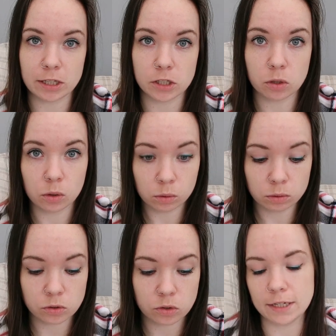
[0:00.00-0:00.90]
went to
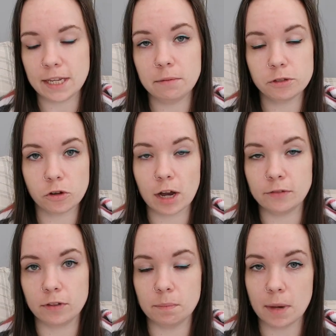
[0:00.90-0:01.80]
court and he was
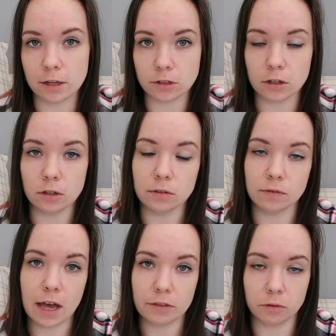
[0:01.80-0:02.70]
tried for the murder of
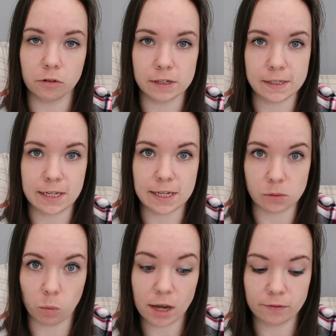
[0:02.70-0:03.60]
Ethel Christie,
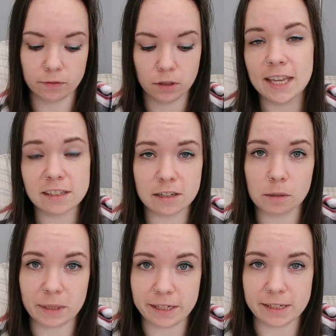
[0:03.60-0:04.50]
his wife. He ended
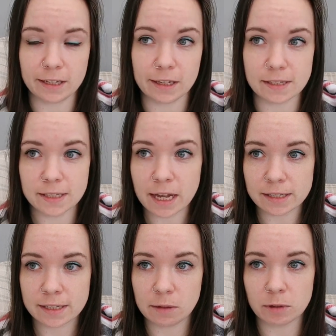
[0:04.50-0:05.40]
up pleading
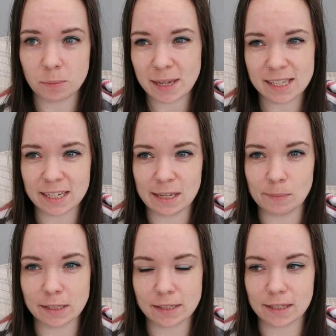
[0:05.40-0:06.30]
insanity, which basically
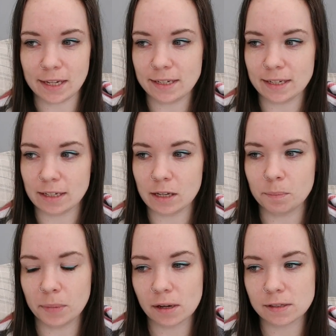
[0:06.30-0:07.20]
admits that he did
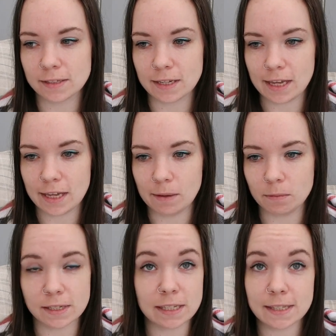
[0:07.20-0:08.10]
it, but he
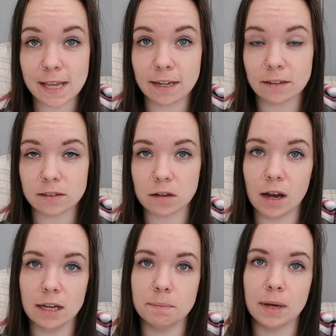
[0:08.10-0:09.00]
was insane at the
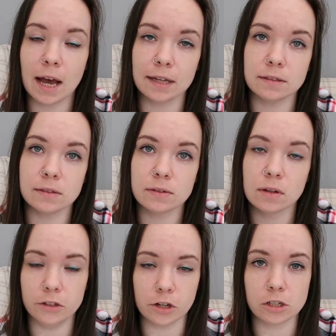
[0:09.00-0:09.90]
time, and
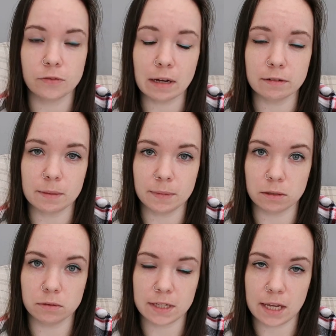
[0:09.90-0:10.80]
the judge found him
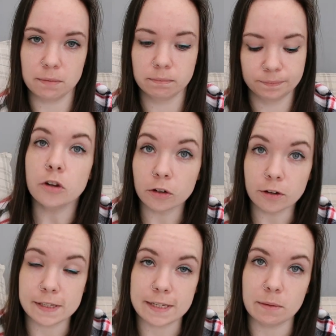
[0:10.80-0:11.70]
guilty. John
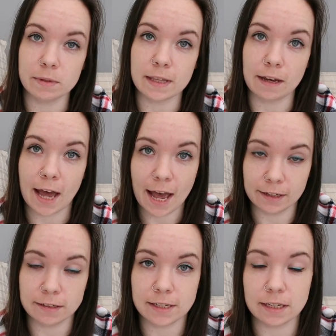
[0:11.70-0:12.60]
Christie was then
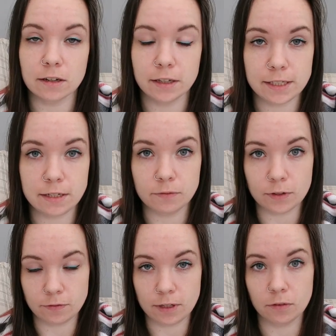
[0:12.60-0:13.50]
hanged in
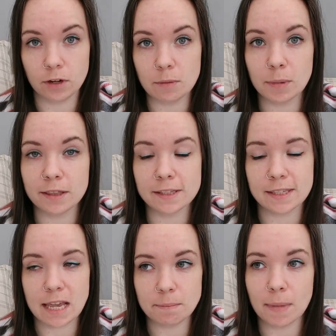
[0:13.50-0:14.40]
1953 by the
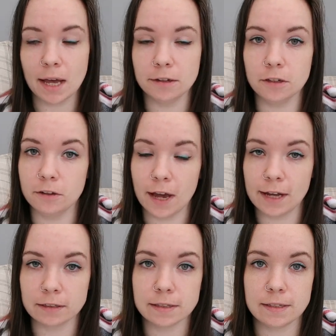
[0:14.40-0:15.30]
same man who
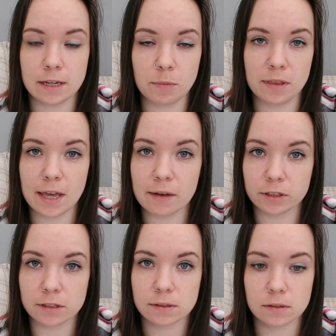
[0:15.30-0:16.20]
hanged Timothy
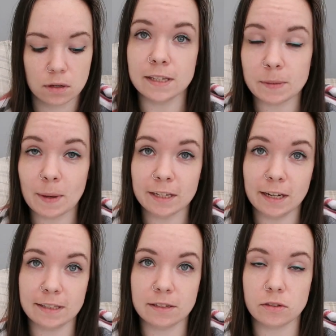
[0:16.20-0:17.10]
Evans. It's
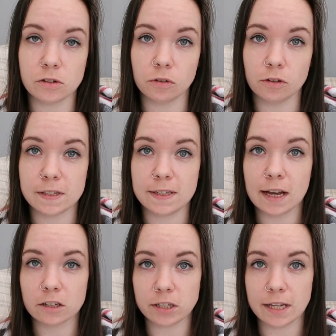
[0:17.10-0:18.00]
speculated that John Christie
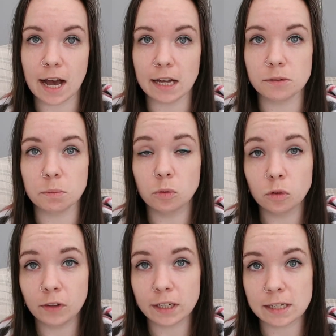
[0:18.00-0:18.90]
actually had
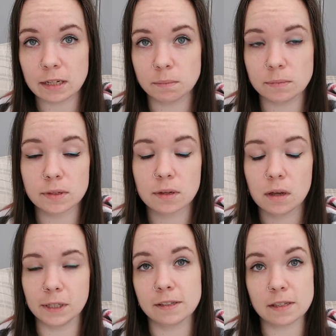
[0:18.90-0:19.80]
more victims
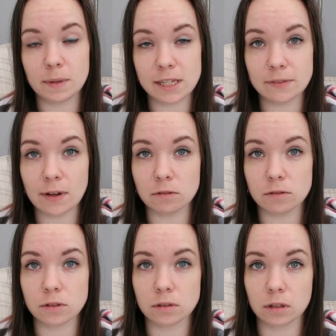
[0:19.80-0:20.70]
because the police
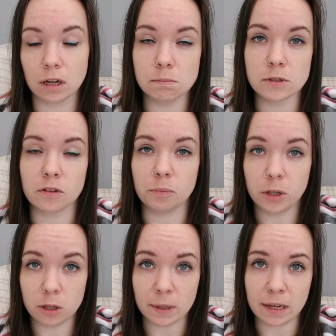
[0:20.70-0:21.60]
found clumps of
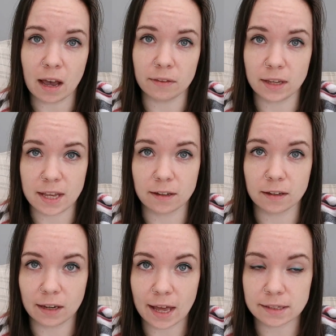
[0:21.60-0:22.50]
pubic hair that he had
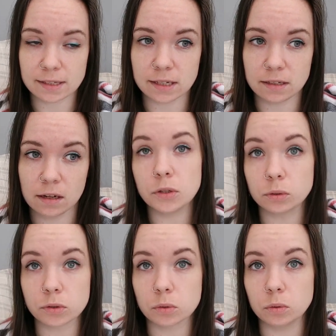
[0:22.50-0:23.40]
collected.
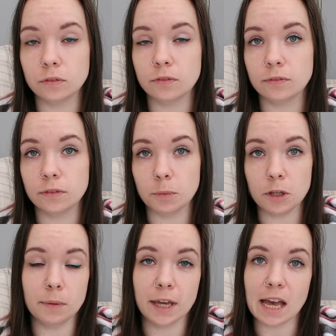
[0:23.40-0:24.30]
Not all of the
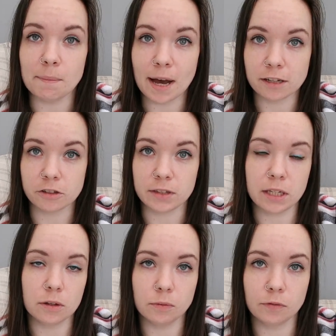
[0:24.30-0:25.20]
pubic hair matched the
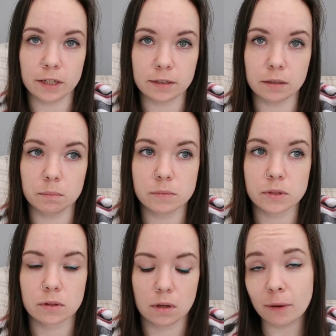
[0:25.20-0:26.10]
known
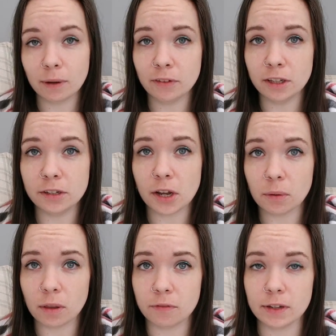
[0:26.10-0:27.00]
victims. However,
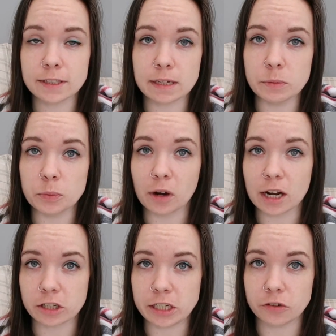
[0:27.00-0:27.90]
no other victims were
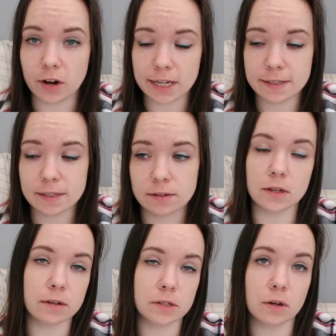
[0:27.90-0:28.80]
actually traced,
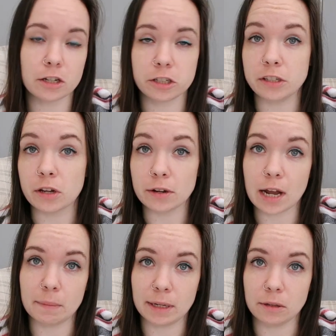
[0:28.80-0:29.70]
so it's not actually known
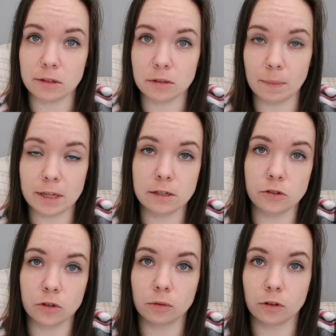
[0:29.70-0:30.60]
how many
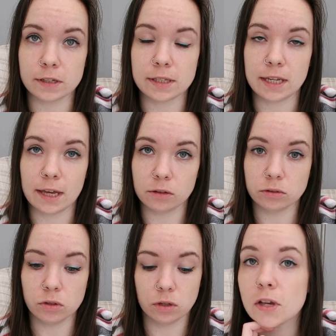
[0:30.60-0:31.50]
women John Christie
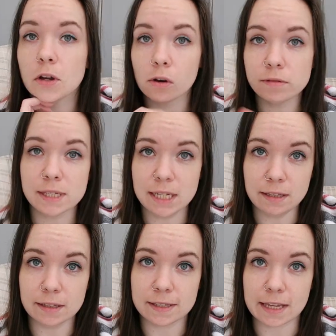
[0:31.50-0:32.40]
killed. So
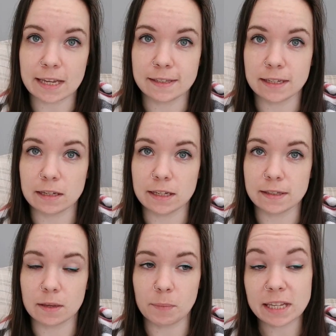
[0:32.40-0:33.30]
obviously this case
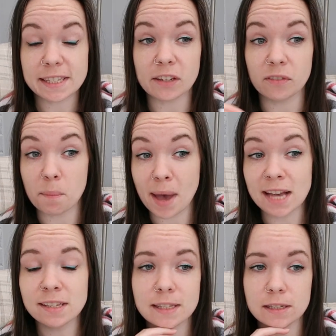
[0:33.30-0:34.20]
is a bit of a
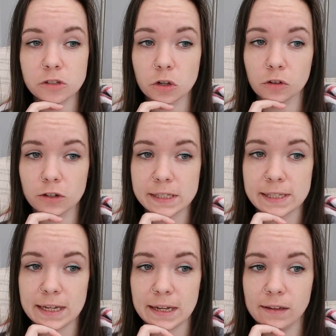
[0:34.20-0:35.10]
mess. John
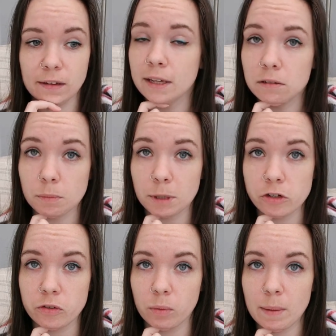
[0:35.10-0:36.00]
Christie killed a
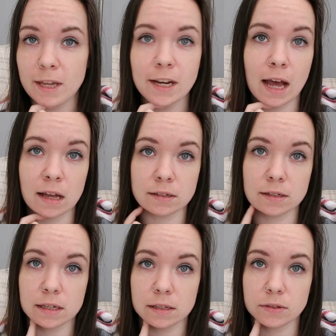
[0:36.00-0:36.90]
bunch of women, and
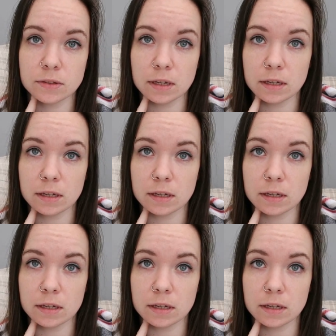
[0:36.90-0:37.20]
it's